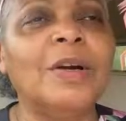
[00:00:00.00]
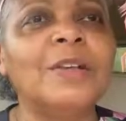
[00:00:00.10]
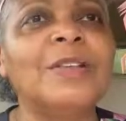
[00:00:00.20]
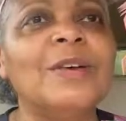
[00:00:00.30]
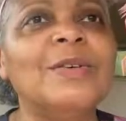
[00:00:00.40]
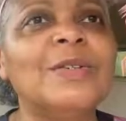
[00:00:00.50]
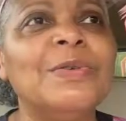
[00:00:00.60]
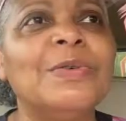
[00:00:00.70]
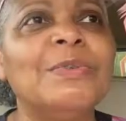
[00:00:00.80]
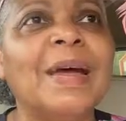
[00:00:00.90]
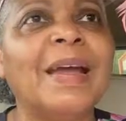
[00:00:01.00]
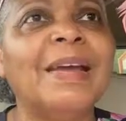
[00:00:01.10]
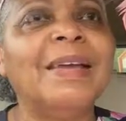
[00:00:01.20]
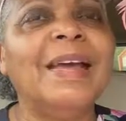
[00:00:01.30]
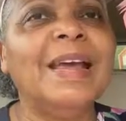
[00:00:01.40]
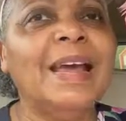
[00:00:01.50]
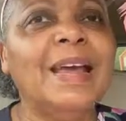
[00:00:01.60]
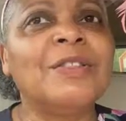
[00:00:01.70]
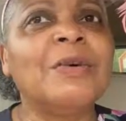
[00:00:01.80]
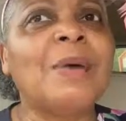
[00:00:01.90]
one of those who remain,
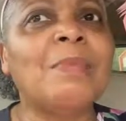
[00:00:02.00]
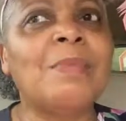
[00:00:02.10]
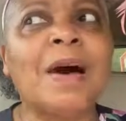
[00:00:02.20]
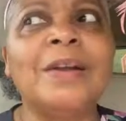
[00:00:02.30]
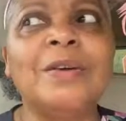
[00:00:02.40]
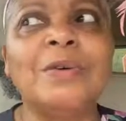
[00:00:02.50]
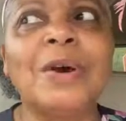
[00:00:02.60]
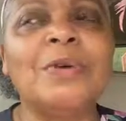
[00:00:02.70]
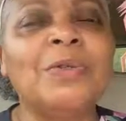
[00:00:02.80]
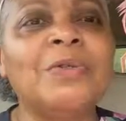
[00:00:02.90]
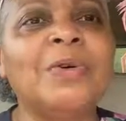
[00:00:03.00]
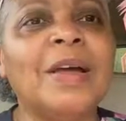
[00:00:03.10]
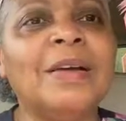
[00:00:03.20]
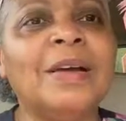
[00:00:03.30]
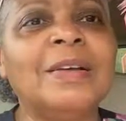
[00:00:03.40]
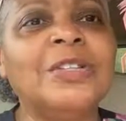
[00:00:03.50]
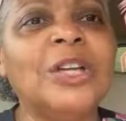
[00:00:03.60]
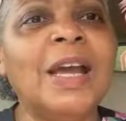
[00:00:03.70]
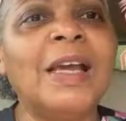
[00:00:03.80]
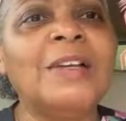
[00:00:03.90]
even though my body will go through a, a
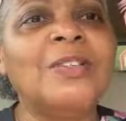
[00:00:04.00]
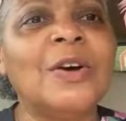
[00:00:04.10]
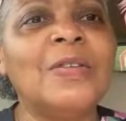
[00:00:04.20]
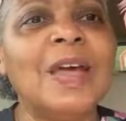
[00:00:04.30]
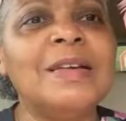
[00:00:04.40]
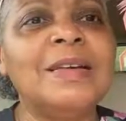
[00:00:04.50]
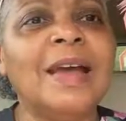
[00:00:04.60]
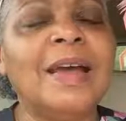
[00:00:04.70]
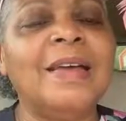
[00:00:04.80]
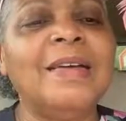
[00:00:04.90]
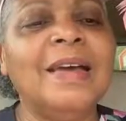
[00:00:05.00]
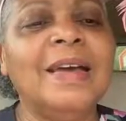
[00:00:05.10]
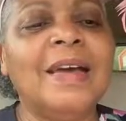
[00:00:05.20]
change on that day.